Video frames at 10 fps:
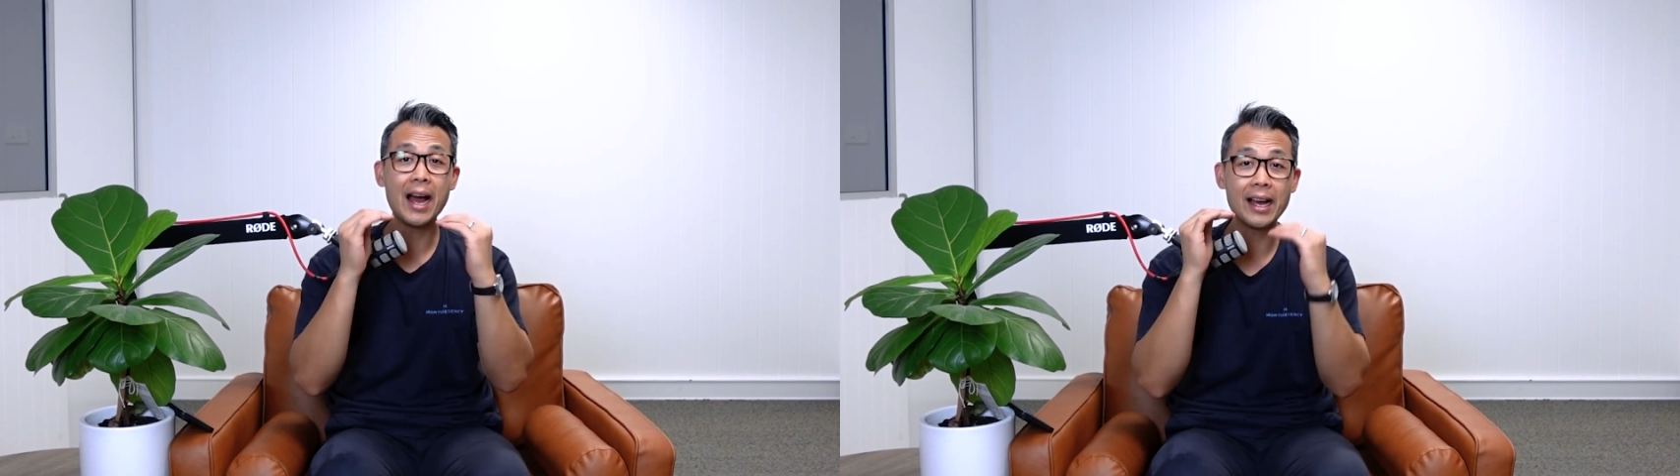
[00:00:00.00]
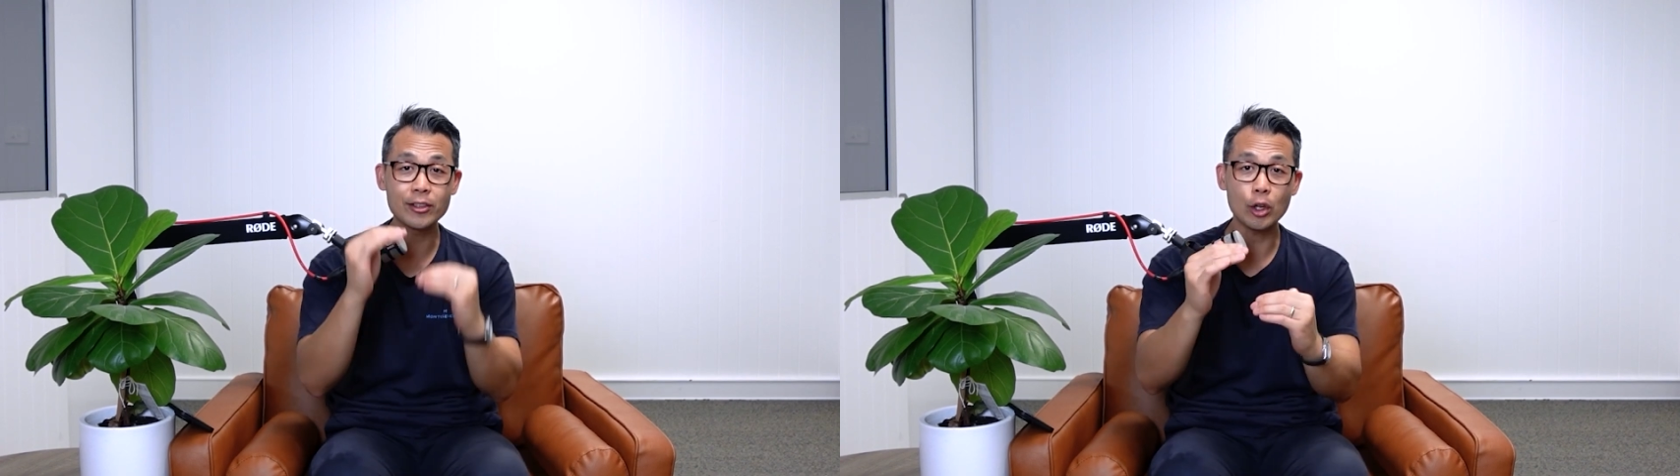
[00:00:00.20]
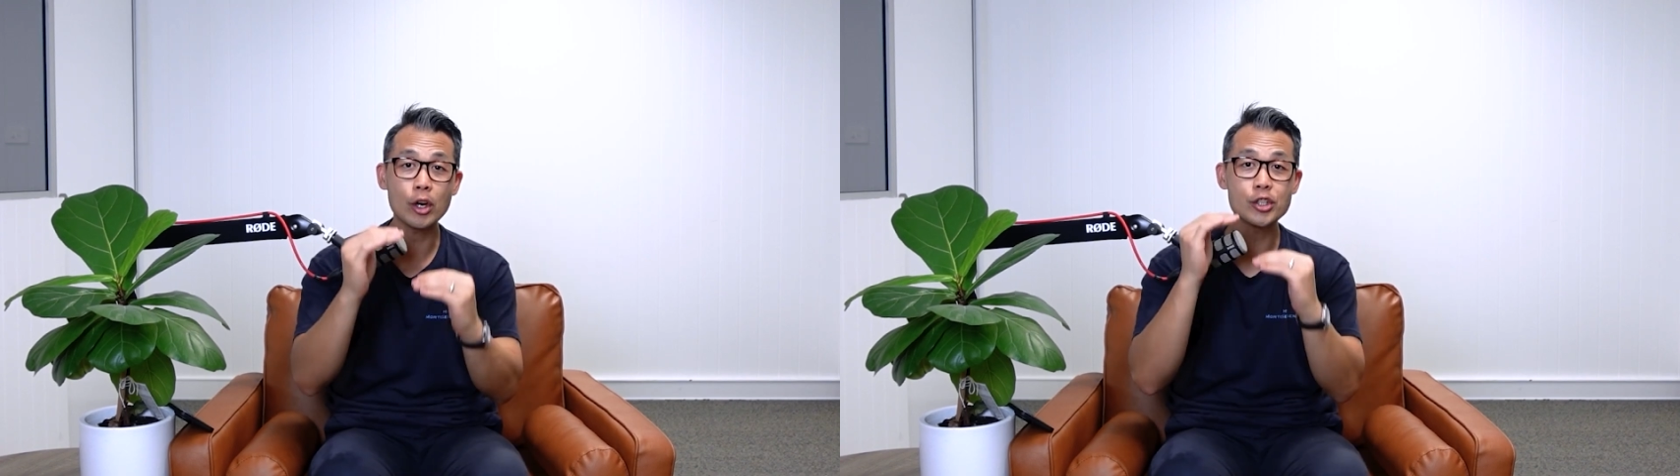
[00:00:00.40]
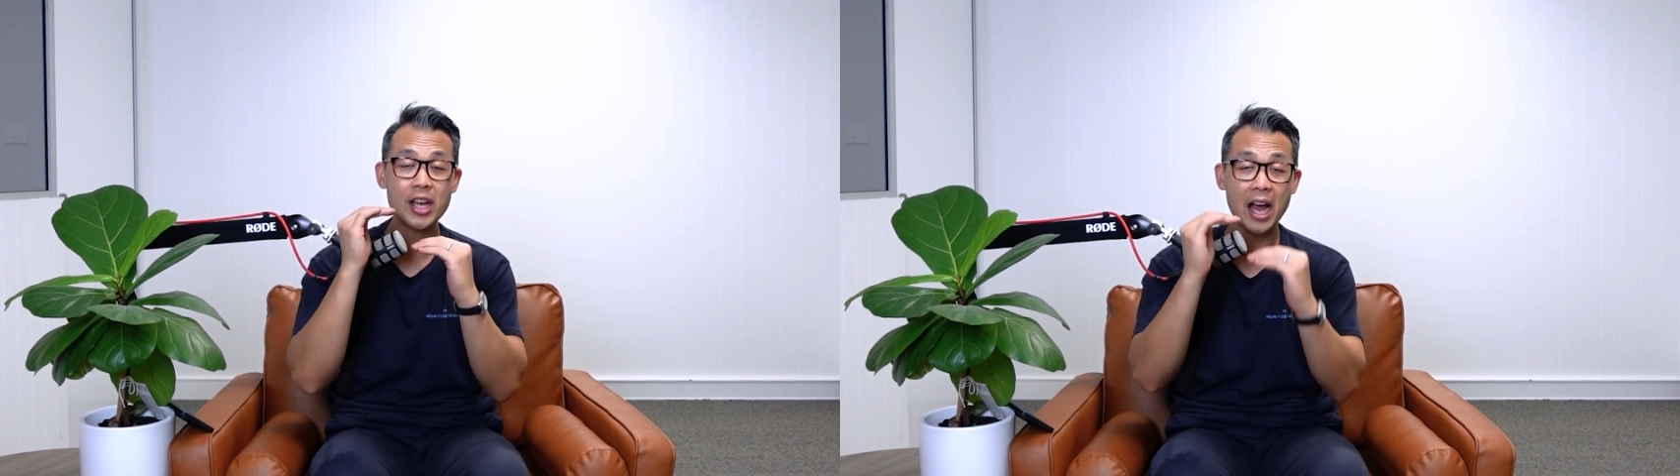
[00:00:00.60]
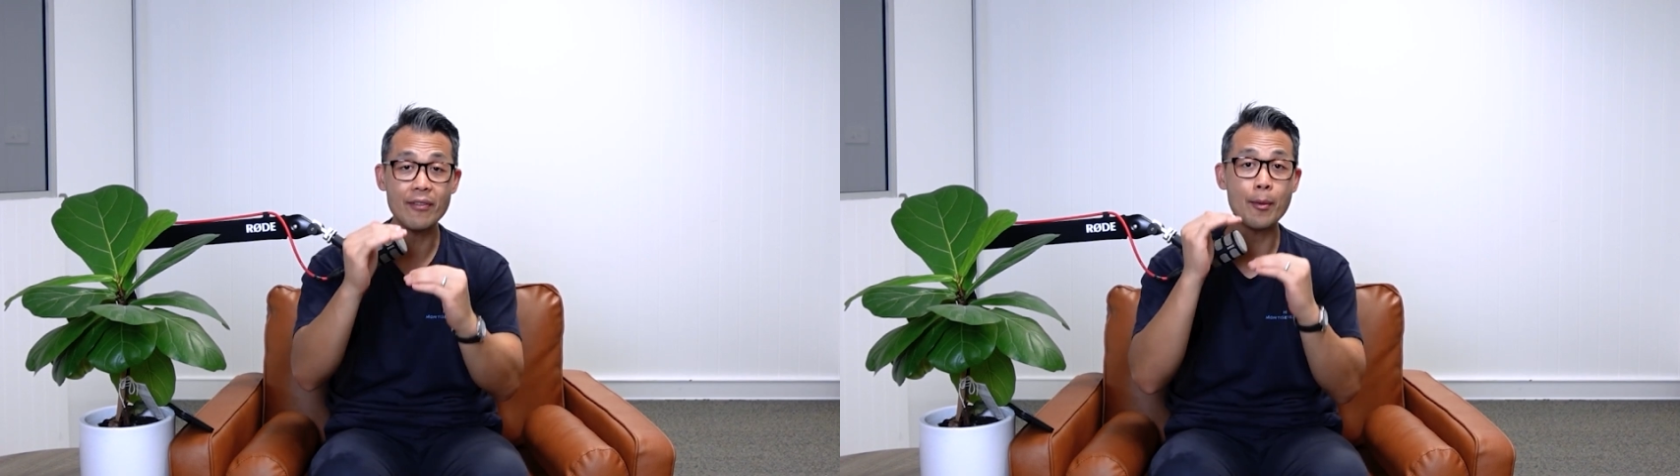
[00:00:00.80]
as long as
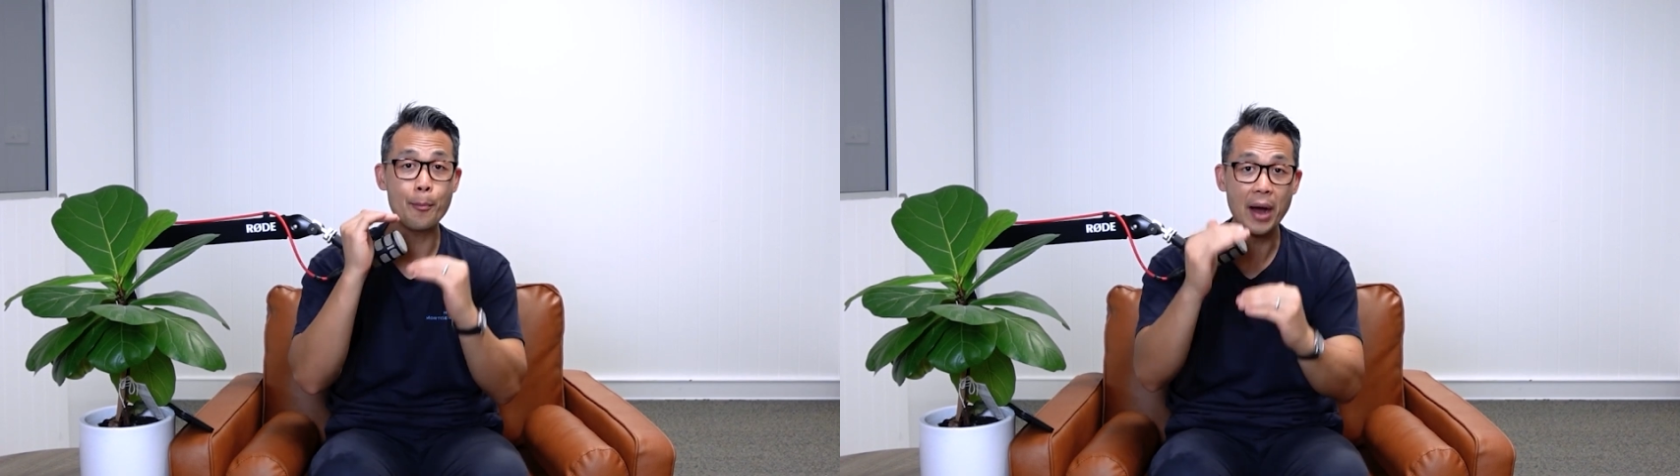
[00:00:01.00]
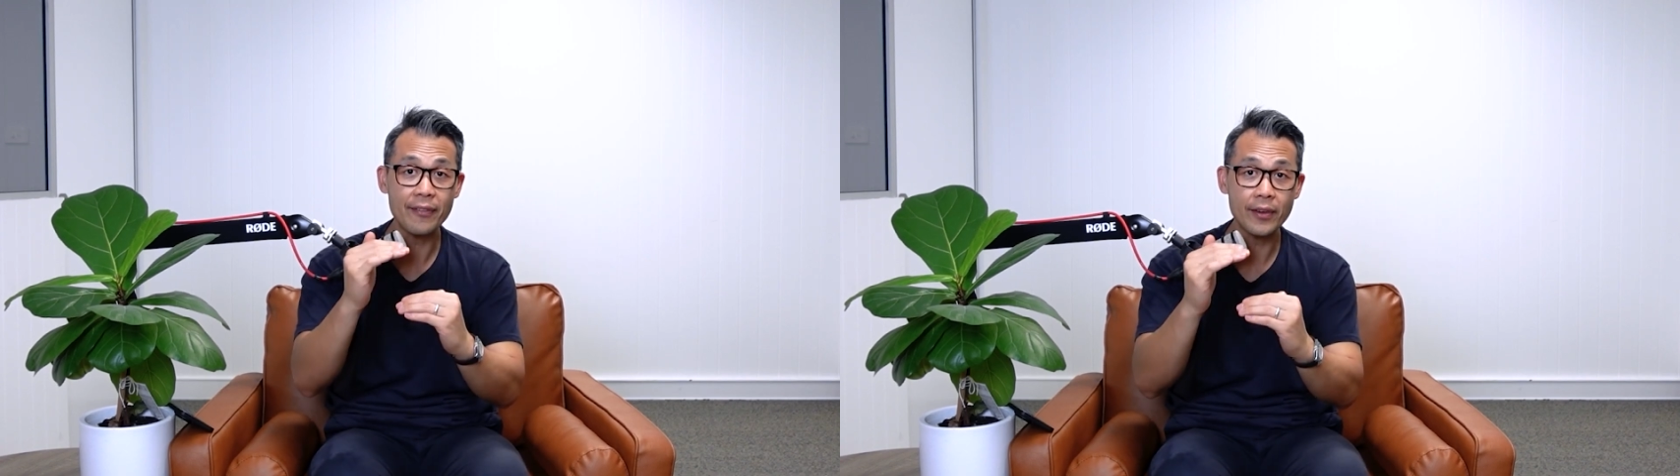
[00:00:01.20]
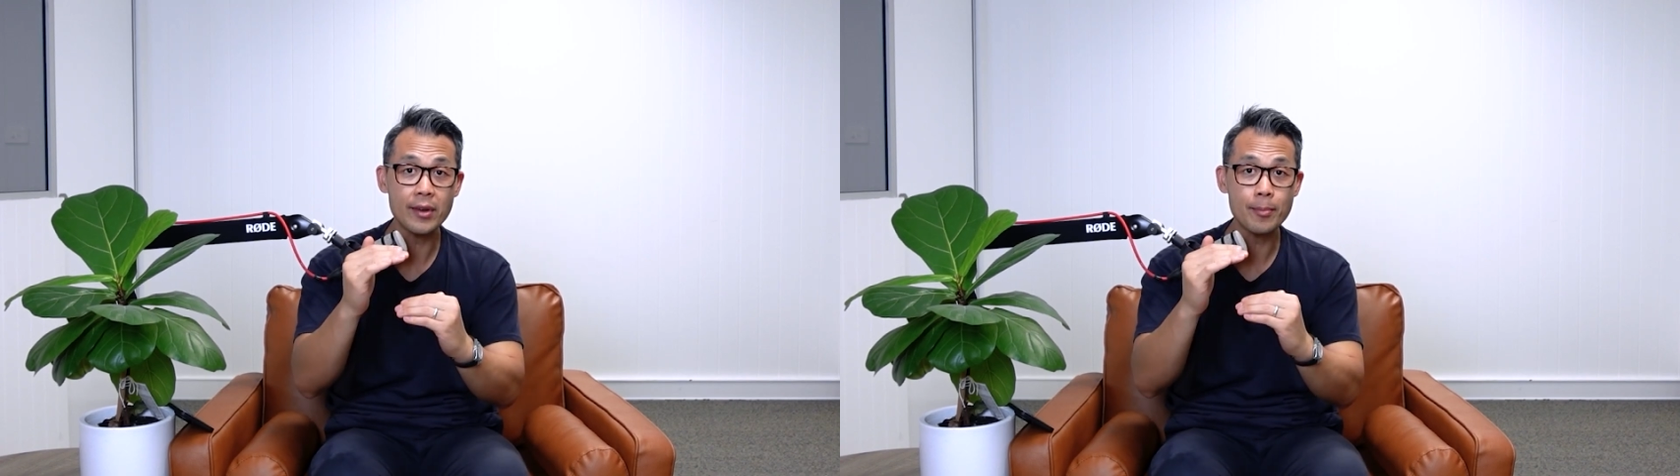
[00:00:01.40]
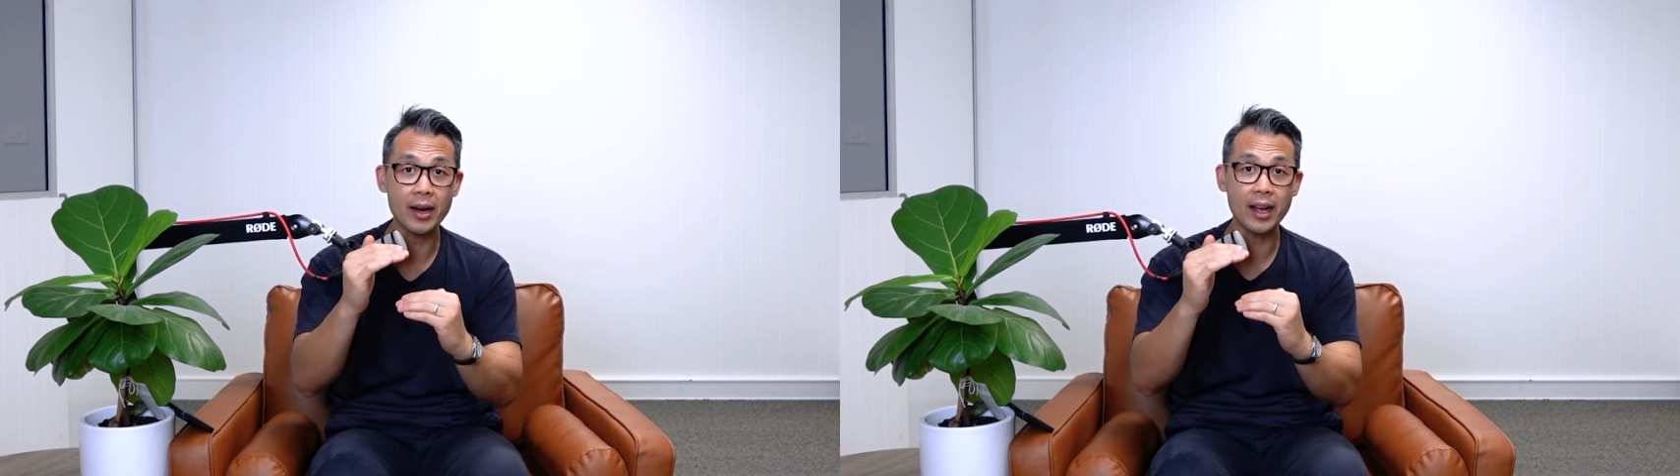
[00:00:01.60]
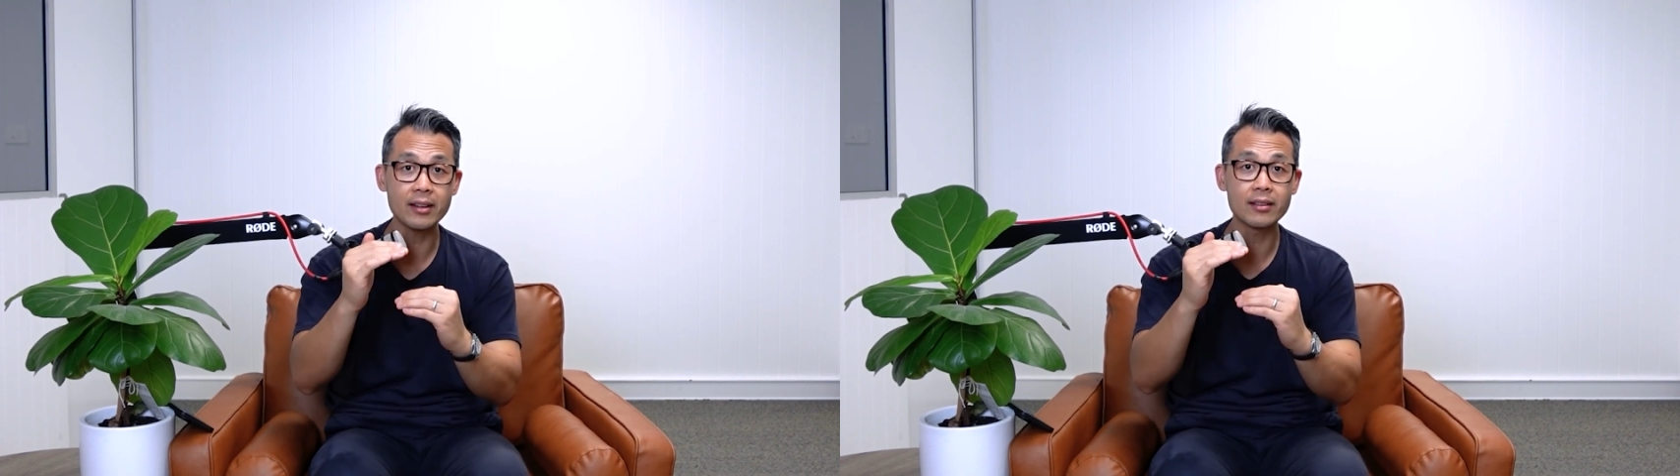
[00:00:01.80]
you have a buffer in
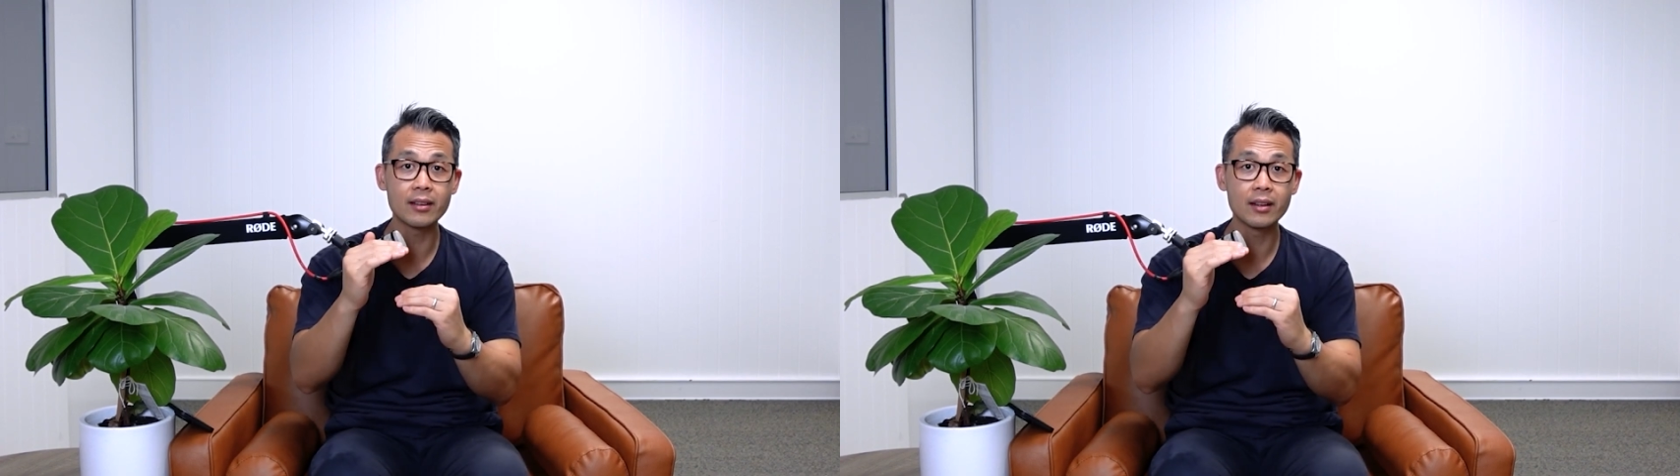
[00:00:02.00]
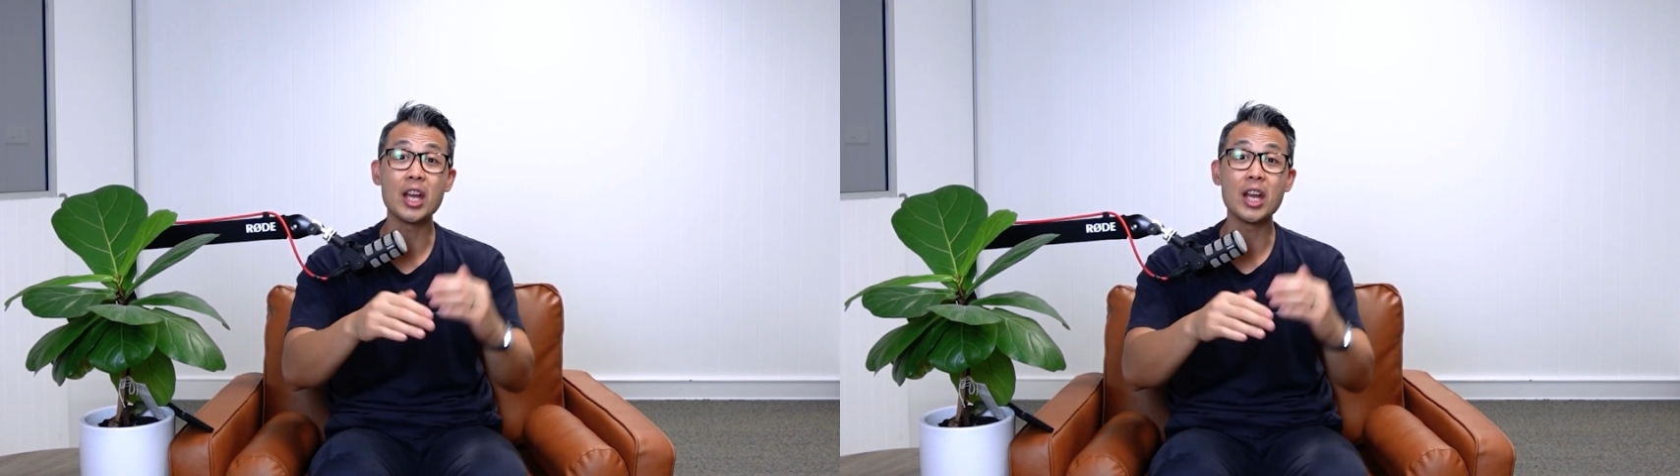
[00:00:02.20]
place,